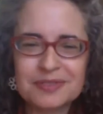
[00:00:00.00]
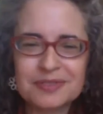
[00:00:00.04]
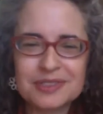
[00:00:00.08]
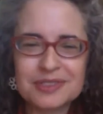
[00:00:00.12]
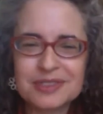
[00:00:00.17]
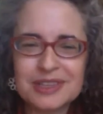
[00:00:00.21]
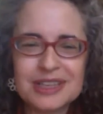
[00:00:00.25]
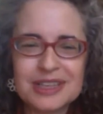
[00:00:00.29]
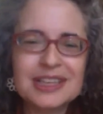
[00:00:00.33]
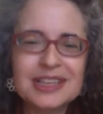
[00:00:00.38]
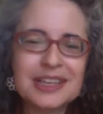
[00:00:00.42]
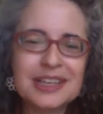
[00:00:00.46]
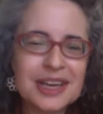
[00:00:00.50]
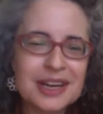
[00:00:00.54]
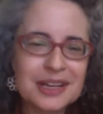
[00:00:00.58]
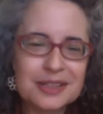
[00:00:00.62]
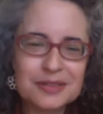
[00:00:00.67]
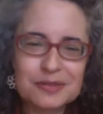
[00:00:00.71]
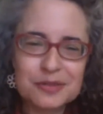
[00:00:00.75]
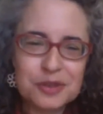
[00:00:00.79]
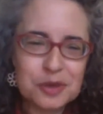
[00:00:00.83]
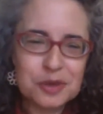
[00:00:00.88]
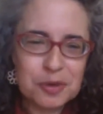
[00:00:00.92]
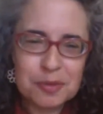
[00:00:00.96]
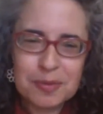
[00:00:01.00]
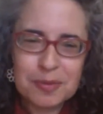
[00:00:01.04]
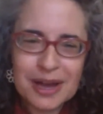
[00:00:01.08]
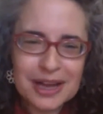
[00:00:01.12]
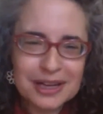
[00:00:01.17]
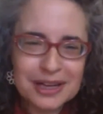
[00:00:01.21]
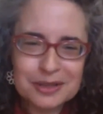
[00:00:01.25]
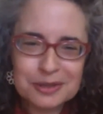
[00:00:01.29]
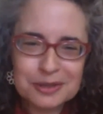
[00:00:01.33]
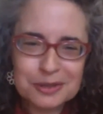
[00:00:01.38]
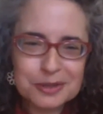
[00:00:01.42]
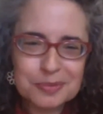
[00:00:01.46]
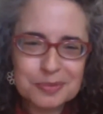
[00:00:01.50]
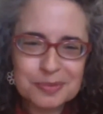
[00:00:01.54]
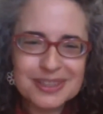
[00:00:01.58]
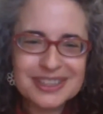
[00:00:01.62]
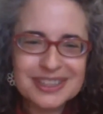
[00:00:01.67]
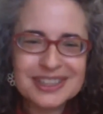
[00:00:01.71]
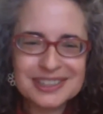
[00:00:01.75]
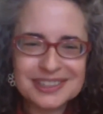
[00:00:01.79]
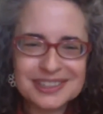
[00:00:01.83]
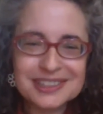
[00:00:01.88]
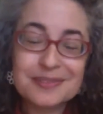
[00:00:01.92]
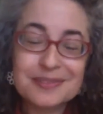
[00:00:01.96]
needing any fewer binders
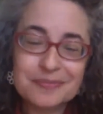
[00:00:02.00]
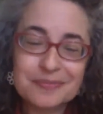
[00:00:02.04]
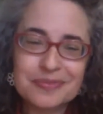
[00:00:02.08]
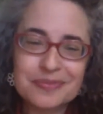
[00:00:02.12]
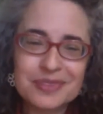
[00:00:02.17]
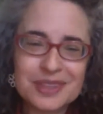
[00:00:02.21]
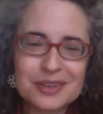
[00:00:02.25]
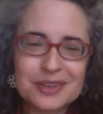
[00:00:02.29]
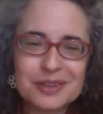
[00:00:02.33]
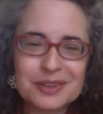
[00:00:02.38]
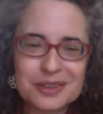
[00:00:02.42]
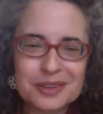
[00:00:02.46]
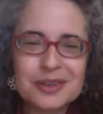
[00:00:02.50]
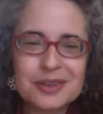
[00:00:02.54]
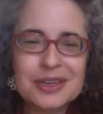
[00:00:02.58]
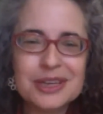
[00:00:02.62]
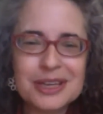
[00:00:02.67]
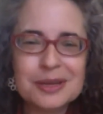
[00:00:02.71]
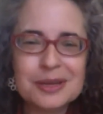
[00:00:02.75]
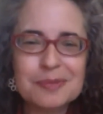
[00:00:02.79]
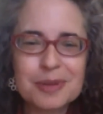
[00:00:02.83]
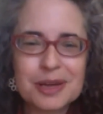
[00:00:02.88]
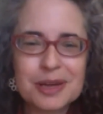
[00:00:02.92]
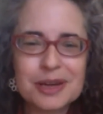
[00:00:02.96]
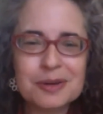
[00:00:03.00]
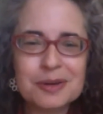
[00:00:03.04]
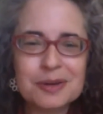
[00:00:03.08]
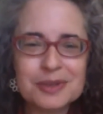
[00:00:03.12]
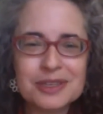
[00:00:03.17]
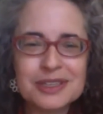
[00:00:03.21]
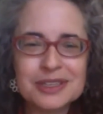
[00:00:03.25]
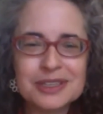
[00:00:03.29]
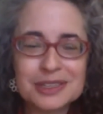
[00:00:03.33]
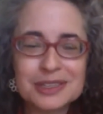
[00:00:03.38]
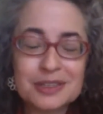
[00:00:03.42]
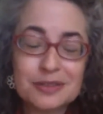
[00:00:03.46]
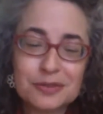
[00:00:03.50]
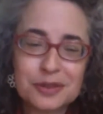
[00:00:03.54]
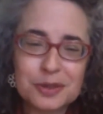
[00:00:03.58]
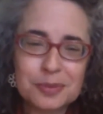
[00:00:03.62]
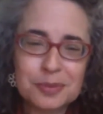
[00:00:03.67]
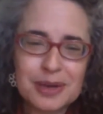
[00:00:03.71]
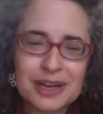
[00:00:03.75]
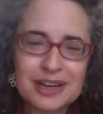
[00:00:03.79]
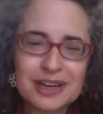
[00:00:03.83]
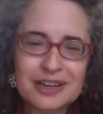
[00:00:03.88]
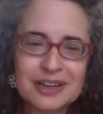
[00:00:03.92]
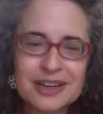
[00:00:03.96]
because they're eating better, because they feel
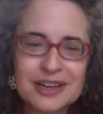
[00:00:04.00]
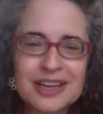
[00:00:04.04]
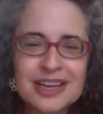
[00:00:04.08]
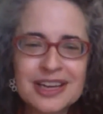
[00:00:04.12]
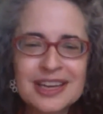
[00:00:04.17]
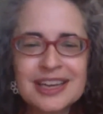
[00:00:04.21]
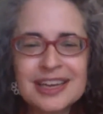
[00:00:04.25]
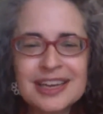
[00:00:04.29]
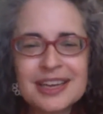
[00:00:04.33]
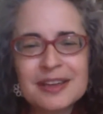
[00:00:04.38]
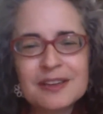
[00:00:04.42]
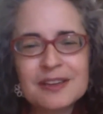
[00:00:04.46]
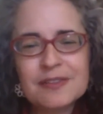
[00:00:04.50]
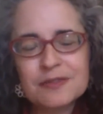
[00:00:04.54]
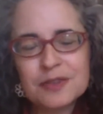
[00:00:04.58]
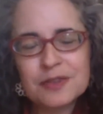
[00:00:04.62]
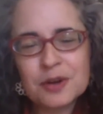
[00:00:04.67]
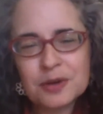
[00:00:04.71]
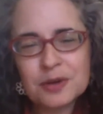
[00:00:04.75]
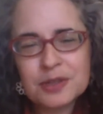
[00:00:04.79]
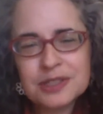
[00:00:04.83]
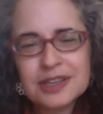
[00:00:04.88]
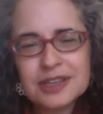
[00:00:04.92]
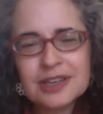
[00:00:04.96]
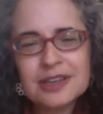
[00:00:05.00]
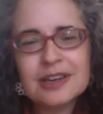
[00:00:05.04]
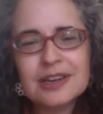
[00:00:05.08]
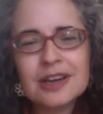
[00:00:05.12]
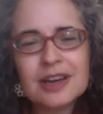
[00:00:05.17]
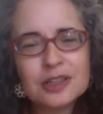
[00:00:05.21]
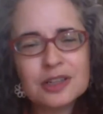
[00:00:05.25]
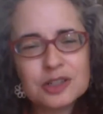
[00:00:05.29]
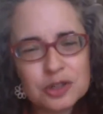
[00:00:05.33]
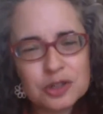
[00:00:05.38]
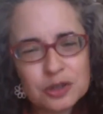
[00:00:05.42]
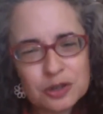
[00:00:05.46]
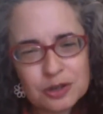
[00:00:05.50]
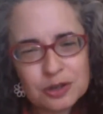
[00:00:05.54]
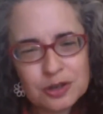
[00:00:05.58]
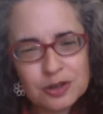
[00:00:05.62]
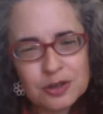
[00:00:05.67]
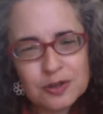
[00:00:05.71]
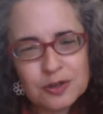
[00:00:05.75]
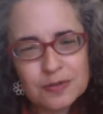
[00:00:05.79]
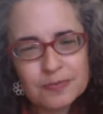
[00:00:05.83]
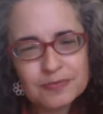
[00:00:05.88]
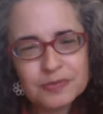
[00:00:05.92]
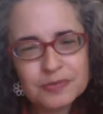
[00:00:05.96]
better. Folks on
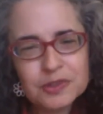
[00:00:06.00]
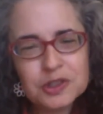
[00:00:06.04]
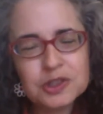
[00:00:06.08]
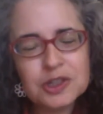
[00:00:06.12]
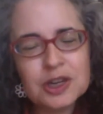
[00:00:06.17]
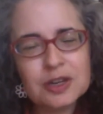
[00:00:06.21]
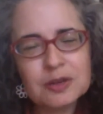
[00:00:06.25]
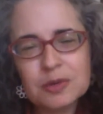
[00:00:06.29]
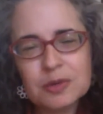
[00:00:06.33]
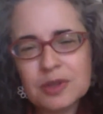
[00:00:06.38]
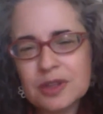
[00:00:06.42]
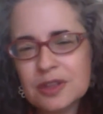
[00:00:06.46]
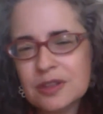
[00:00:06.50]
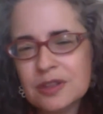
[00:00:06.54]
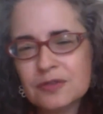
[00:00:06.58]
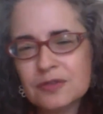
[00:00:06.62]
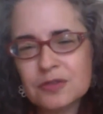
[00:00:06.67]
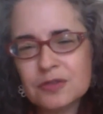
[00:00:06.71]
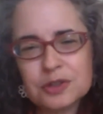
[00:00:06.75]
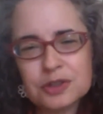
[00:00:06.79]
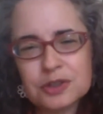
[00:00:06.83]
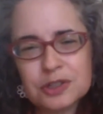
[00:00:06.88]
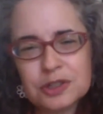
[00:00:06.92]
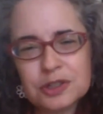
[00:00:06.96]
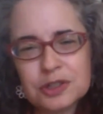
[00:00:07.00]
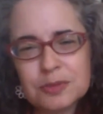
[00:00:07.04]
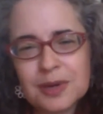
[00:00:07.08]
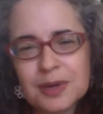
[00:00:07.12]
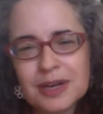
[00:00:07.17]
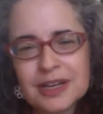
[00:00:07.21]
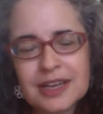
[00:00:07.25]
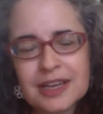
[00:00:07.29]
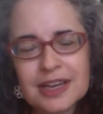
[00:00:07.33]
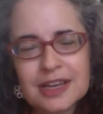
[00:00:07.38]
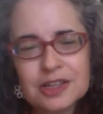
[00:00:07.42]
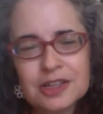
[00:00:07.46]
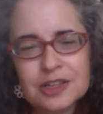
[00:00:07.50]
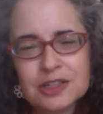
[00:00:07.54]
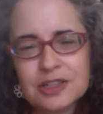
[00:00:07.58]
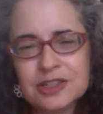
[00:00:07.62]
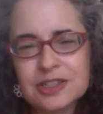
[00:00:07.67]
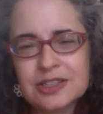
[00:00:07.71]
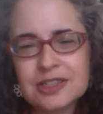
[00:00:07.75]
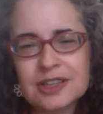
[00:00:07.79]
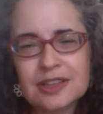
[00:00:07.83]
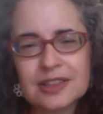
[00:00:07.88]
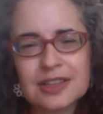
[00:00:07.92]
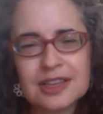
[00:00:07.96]
nocturnal, generally the first two
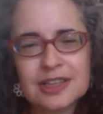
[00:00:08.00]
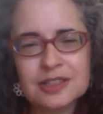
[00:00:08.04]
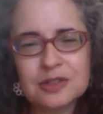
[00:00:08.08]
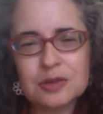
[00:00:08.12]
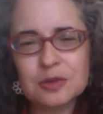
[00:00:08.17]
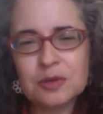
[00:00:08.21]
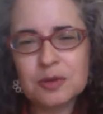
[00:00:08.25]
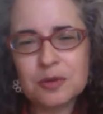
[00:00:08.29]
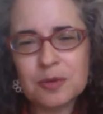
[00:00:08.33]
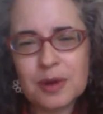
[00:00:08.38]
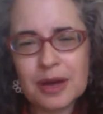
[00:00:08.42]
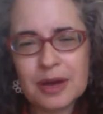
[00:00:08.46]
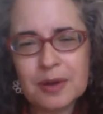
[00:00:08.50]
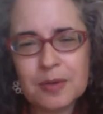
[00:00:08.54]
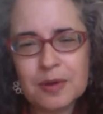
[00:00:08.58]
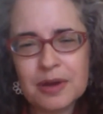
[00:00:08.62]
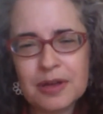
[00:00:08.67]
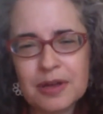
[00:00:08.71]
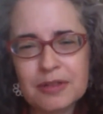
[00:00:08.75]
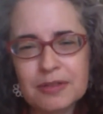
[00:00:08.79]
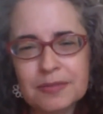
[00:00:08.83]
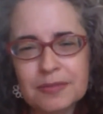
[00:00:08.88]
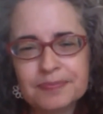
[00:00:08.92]
medications that they do away with